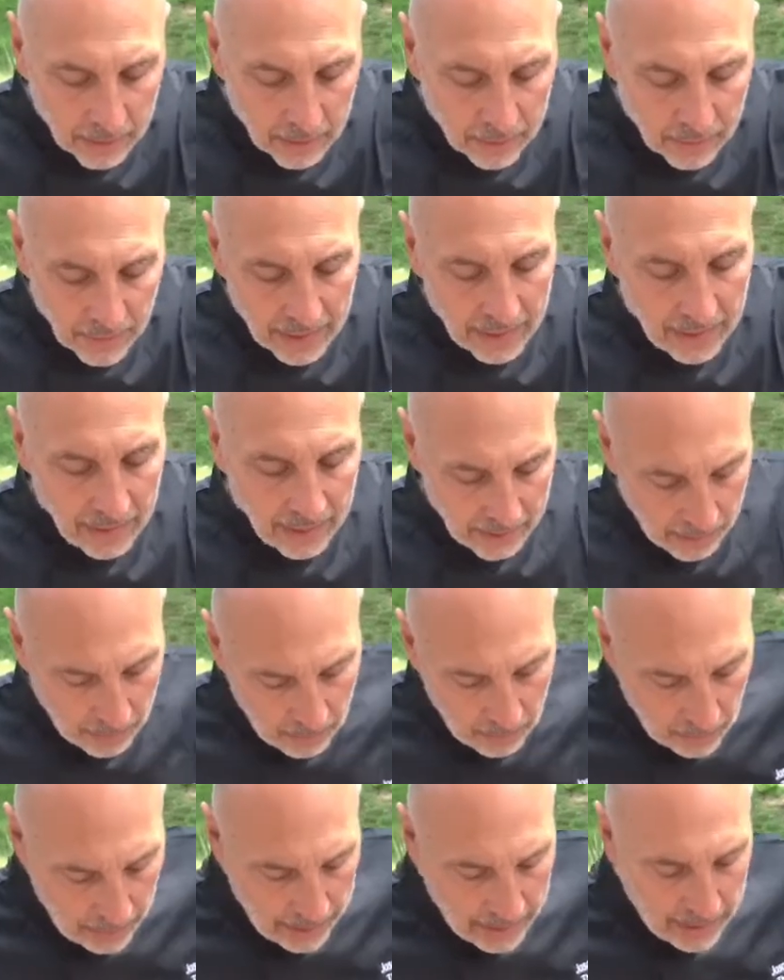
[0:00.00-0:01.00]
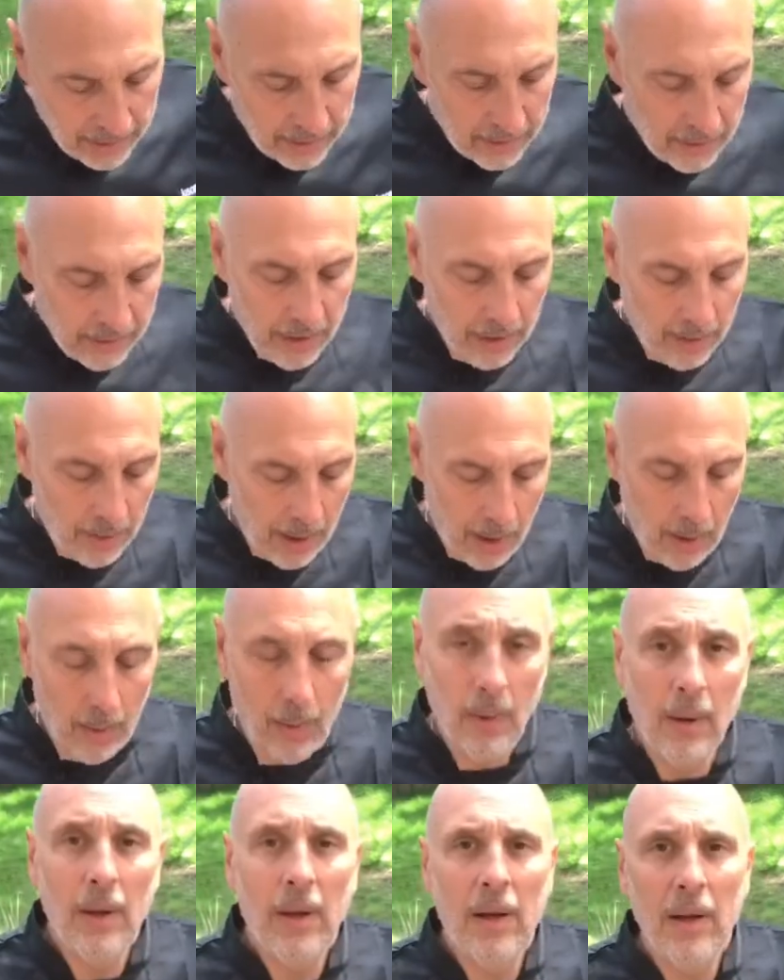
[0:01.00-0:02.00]
thing we need to do,
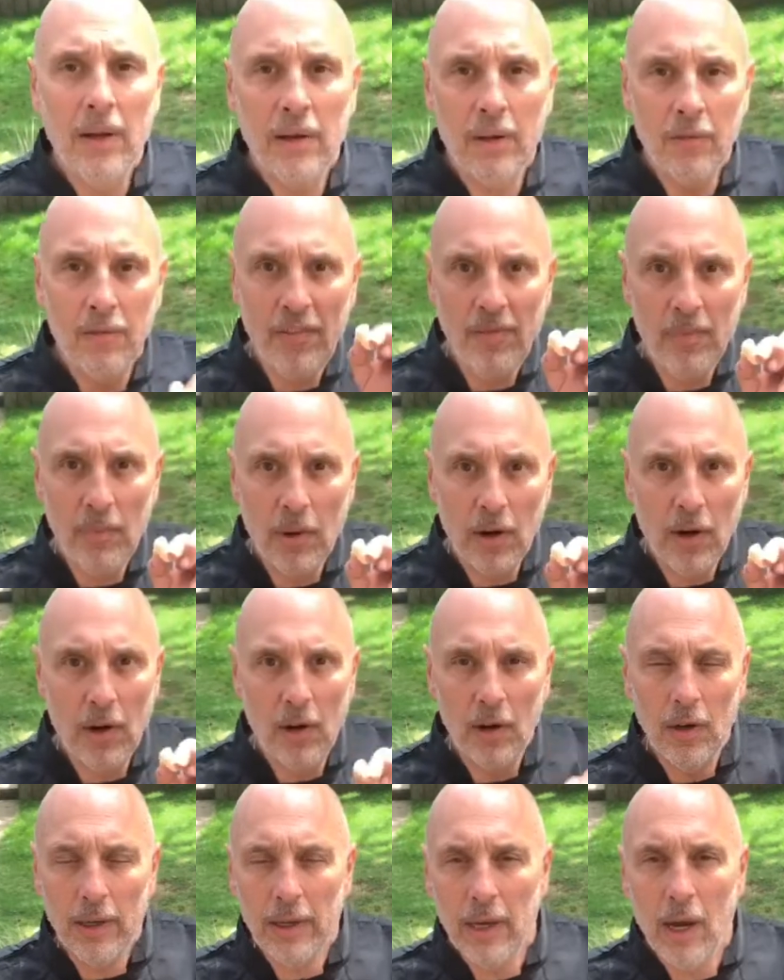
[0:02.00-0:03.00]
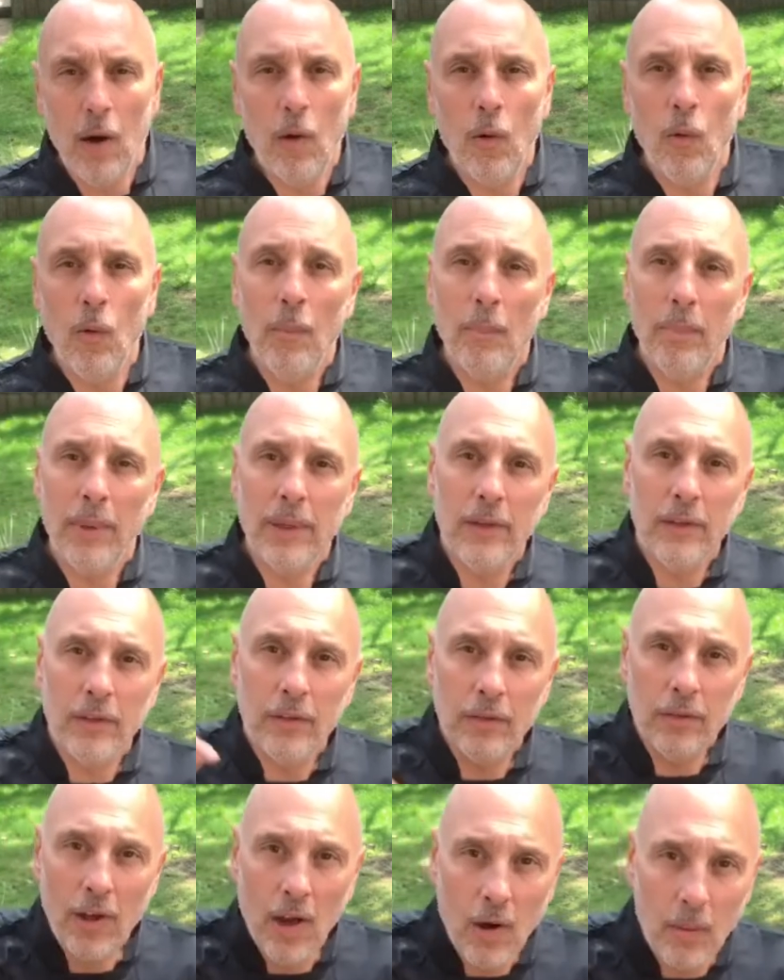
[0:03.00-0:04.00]
I've left my garlic whole
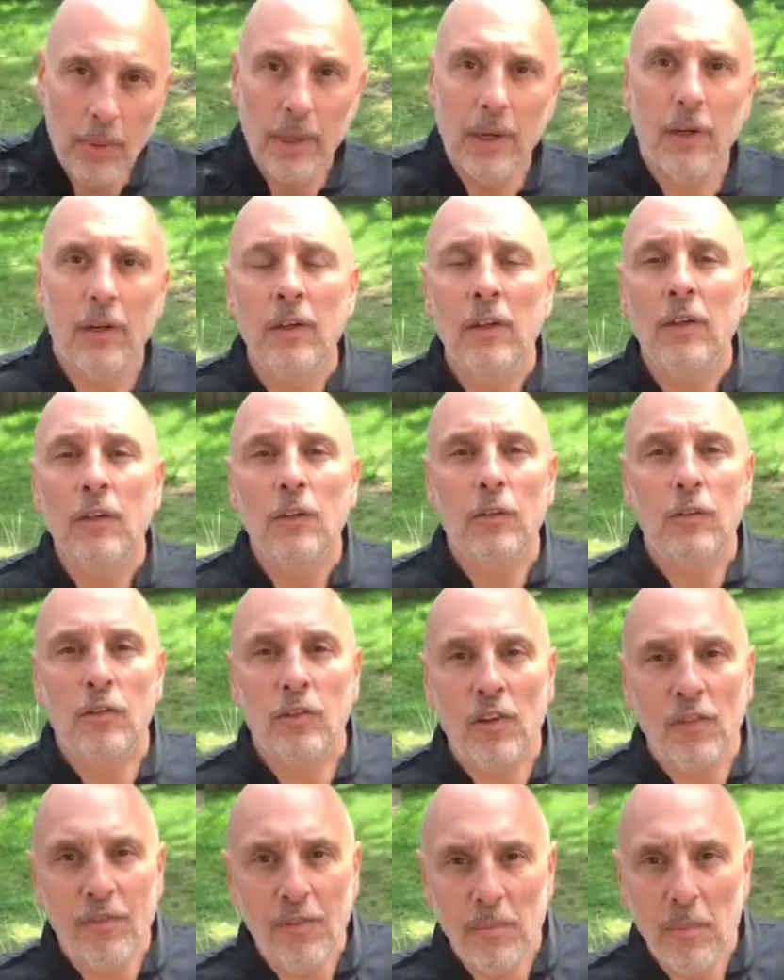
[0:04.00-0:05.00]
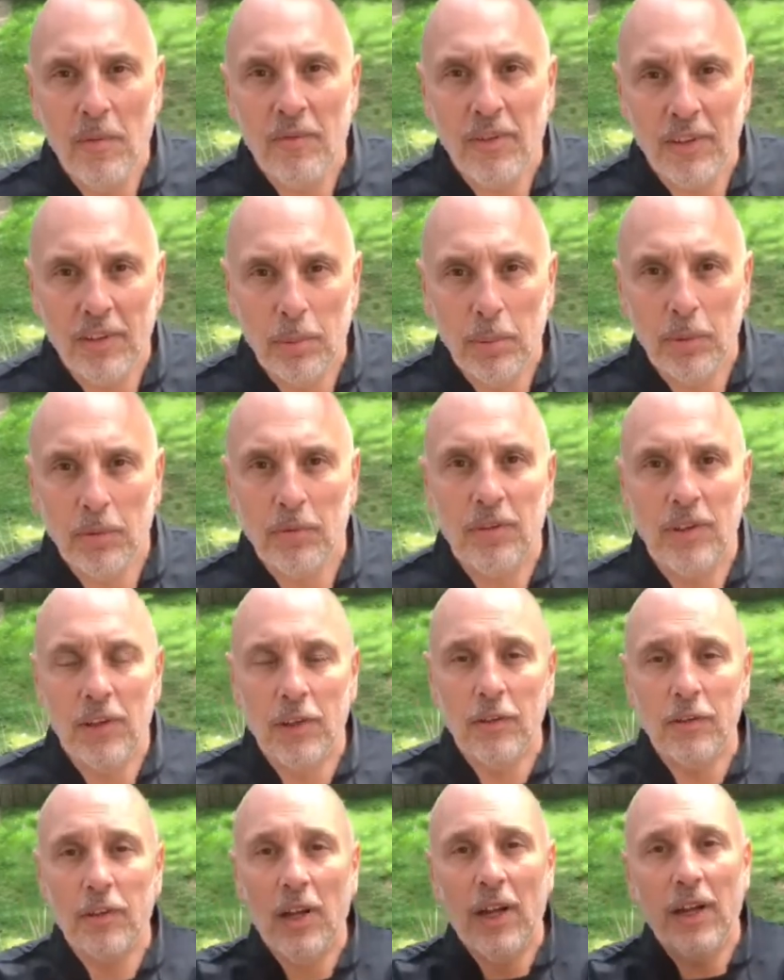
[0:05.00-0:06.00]
because I'm going to soften my vegetables
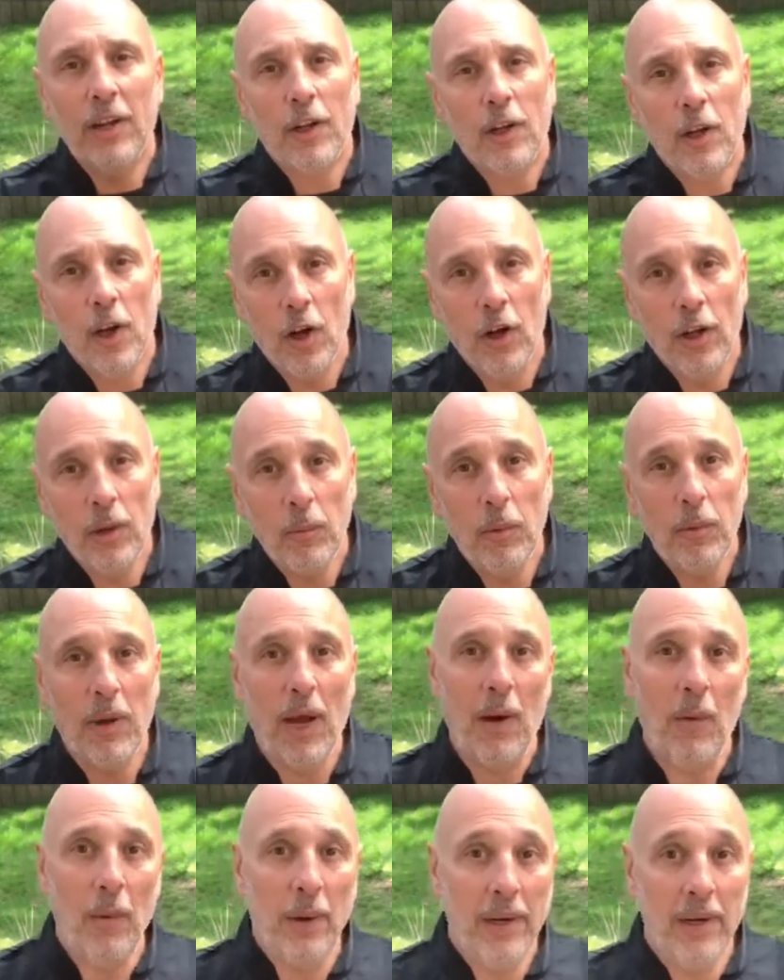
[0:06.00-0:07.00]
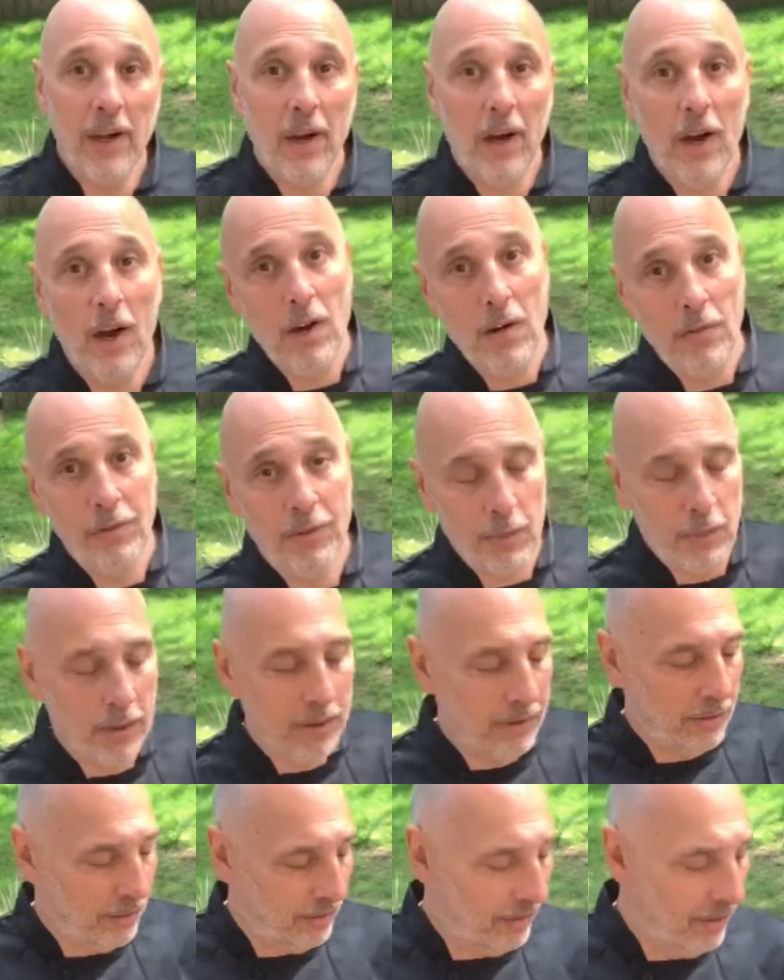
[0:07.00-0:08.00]
first and the garlic will go in
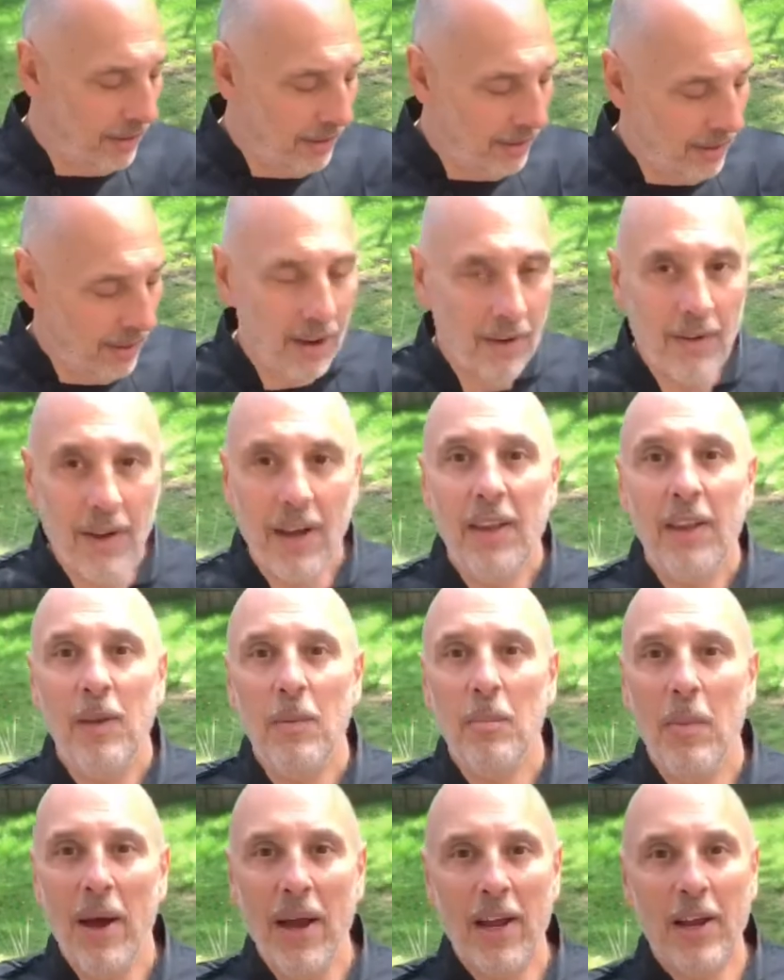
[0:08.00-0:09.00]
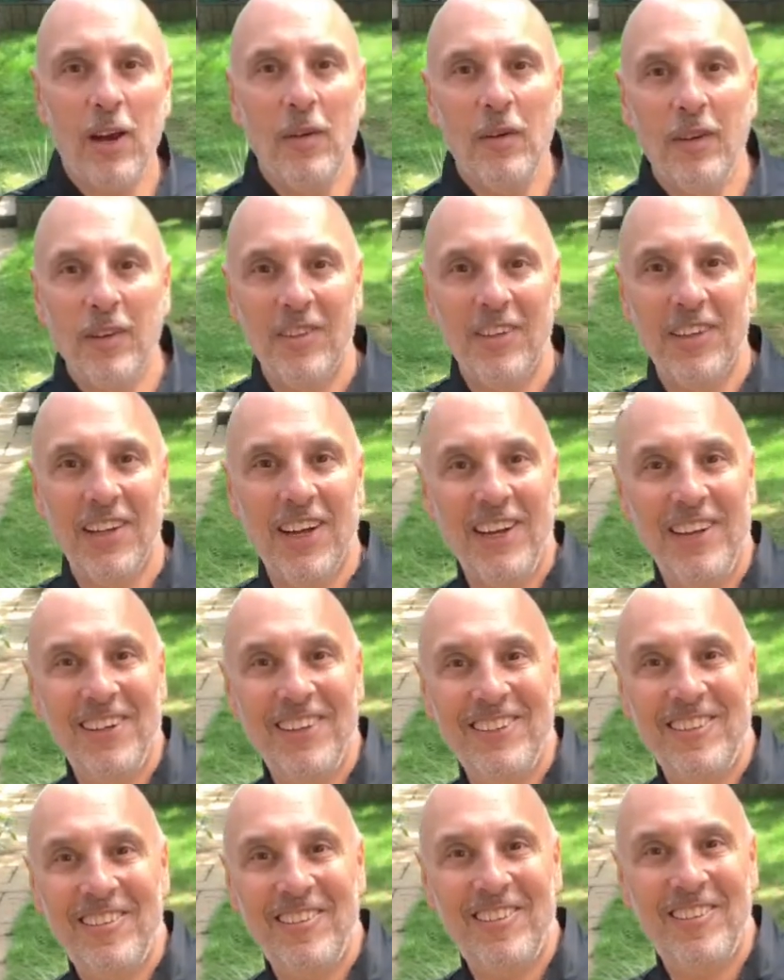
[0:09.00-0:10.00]
afterwards. Okay, you may have noticed today,
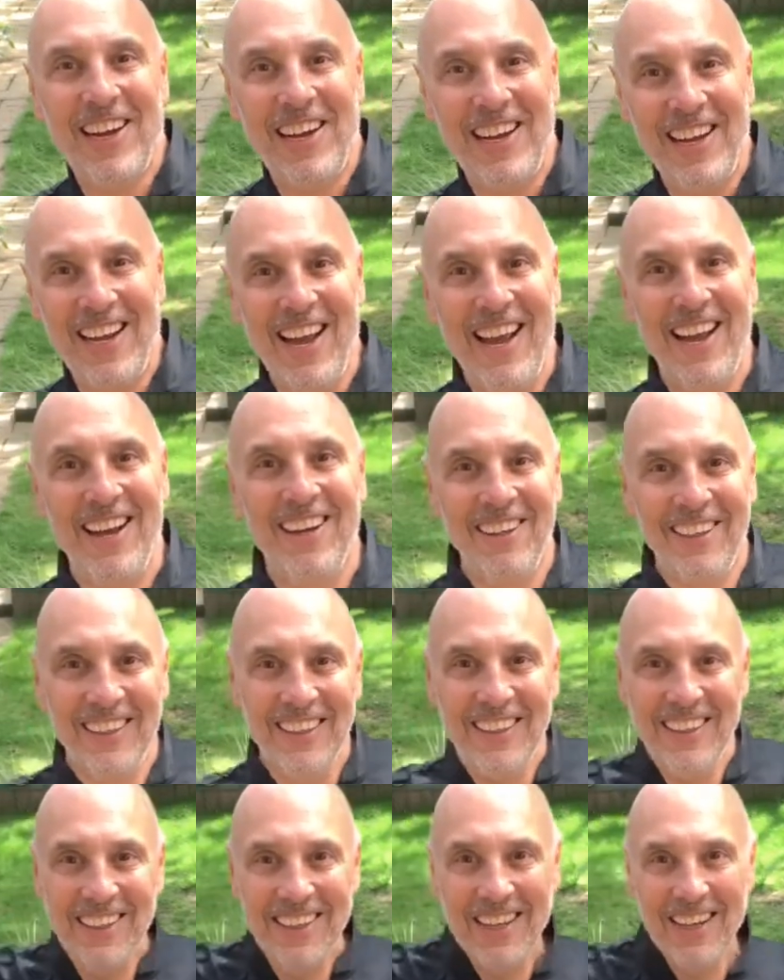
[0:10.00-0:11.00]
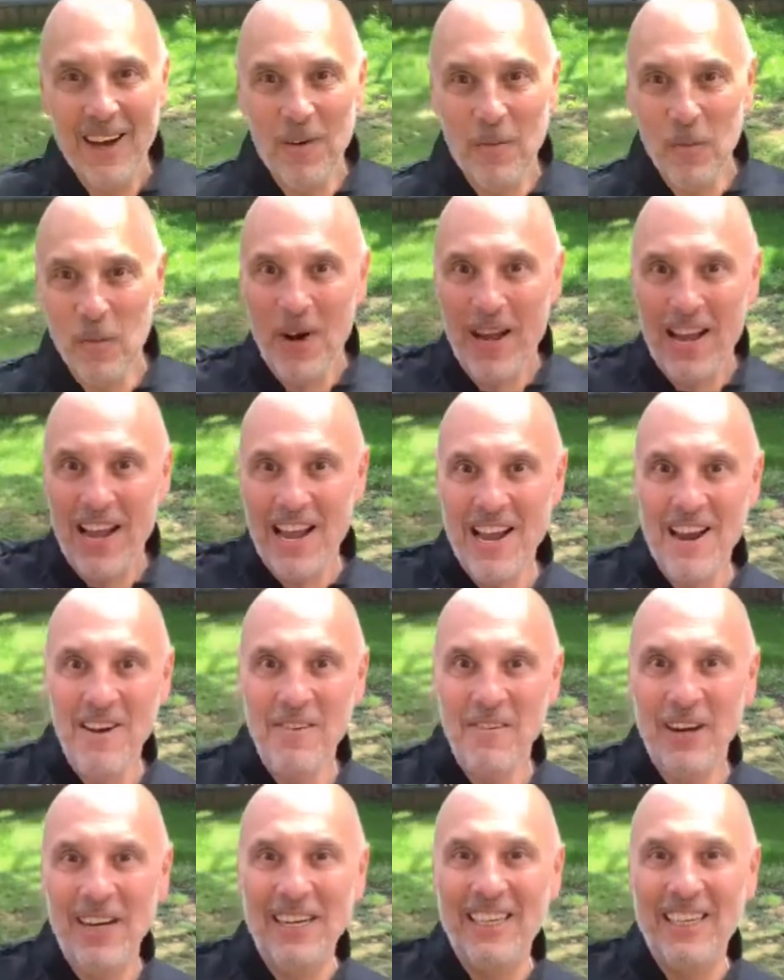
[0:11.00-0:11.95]
check it out, I'm wearing